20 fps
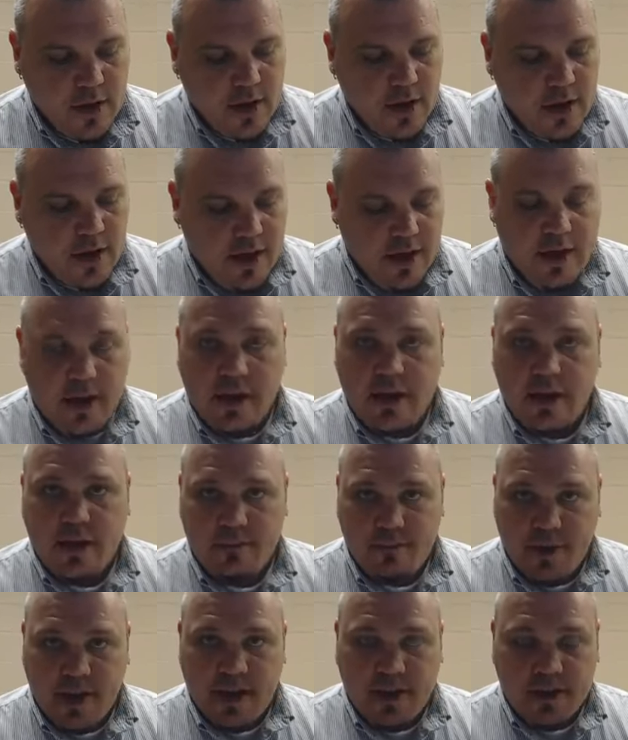He,
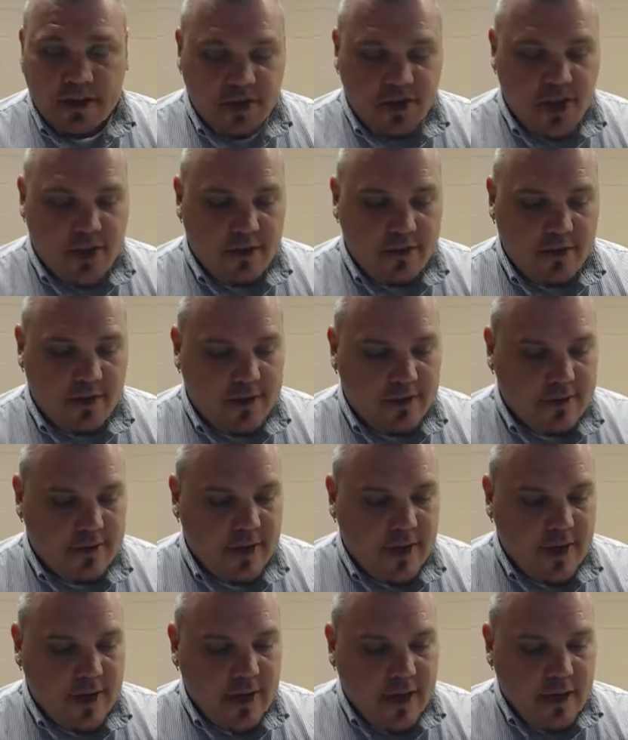being Jesus,
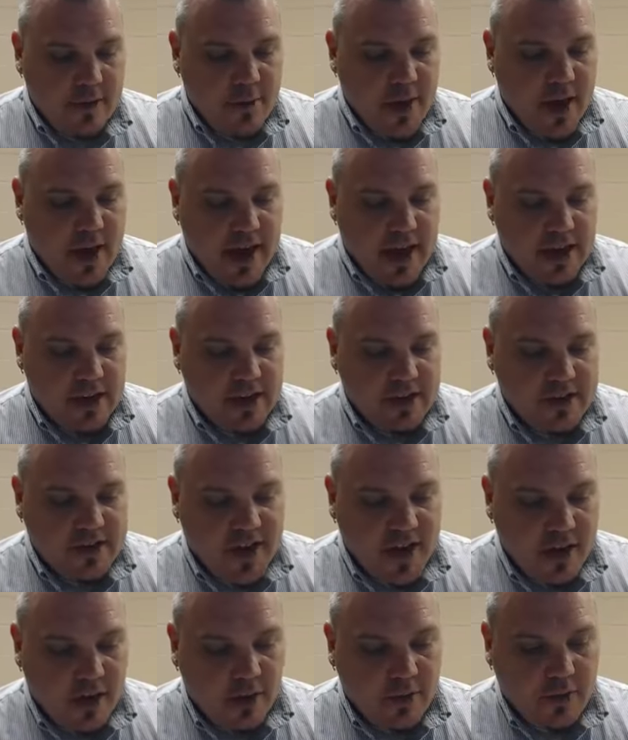began to
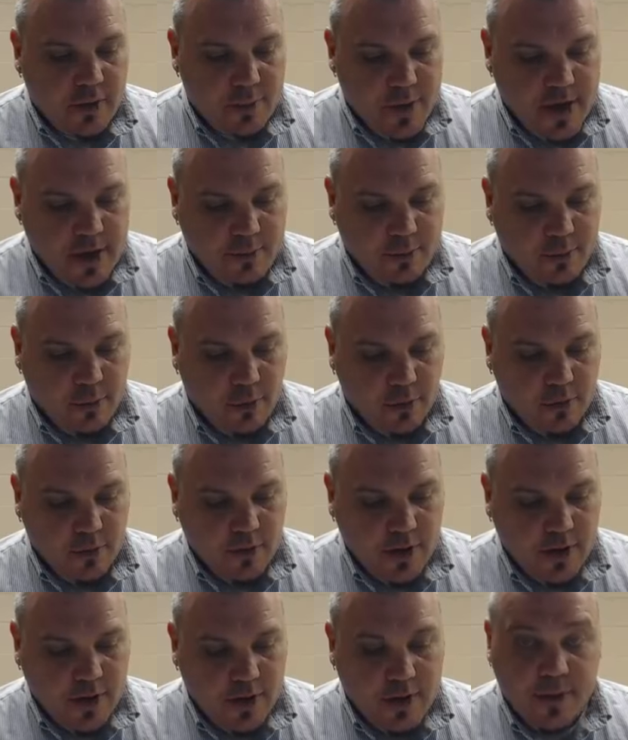tell the
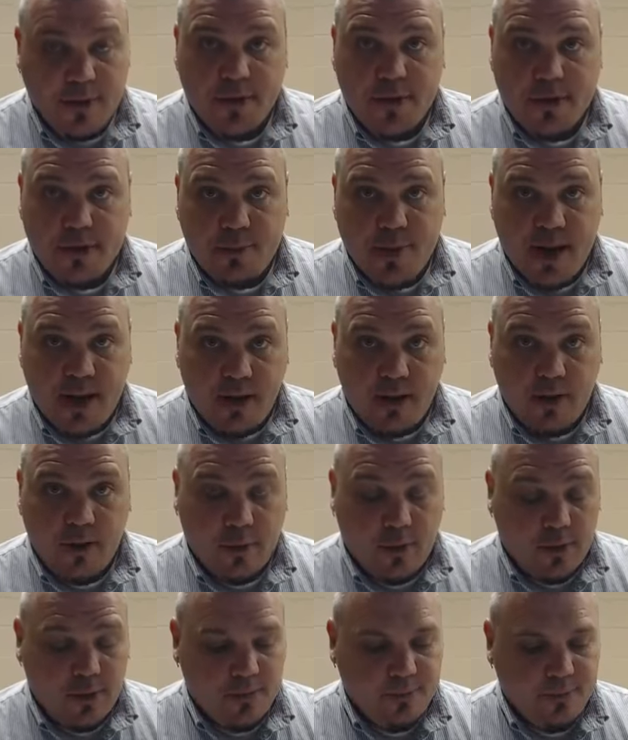people this
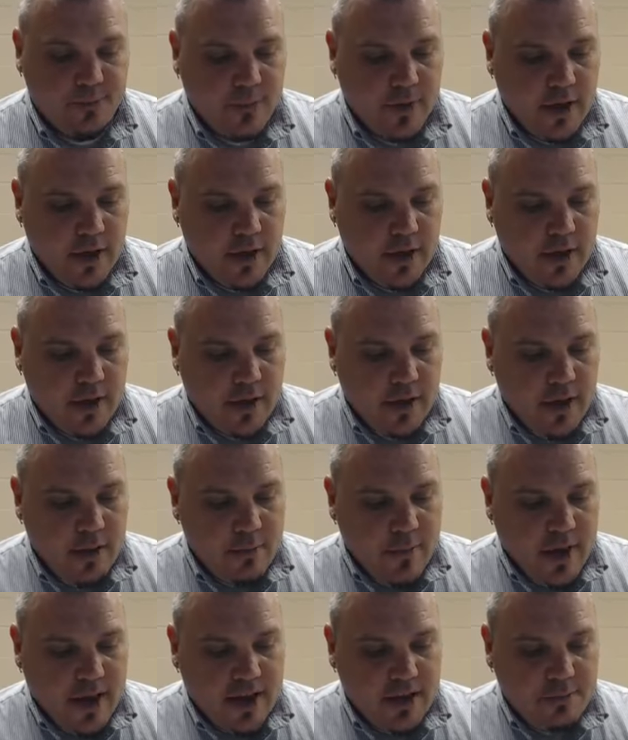parable. A
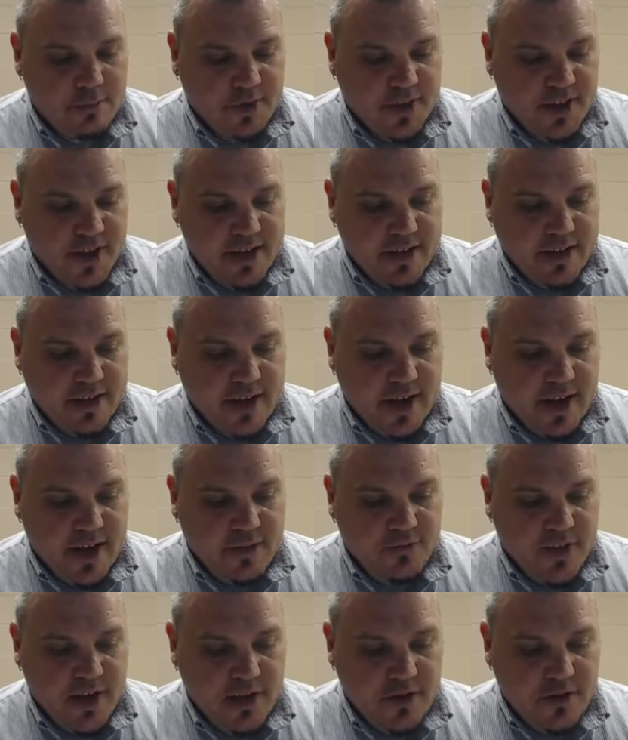man planted a
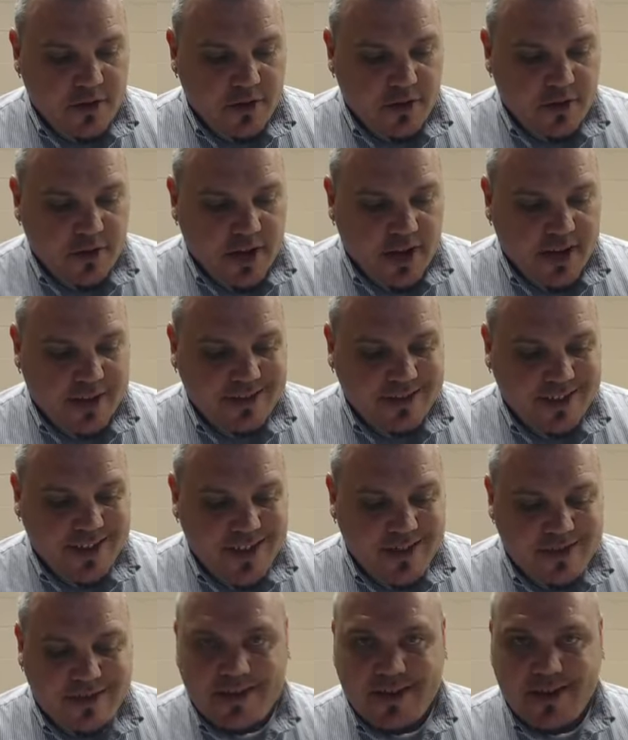vineyard and
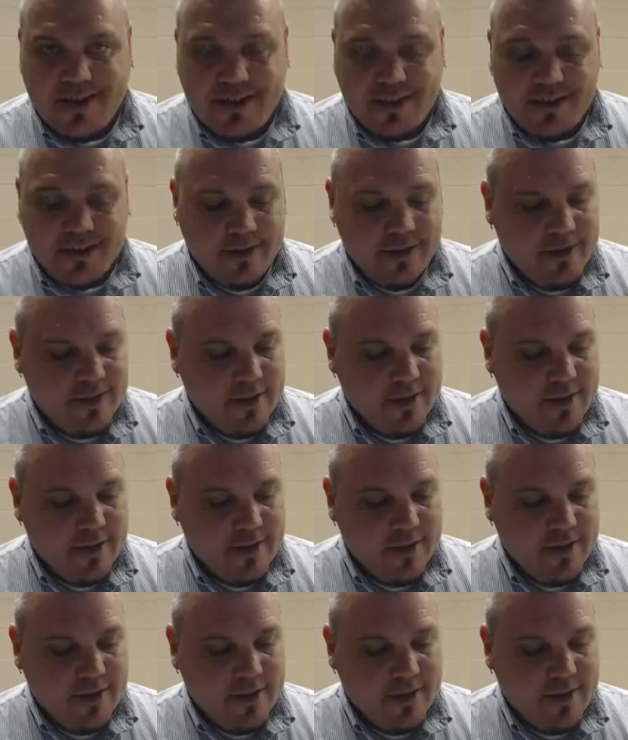leased it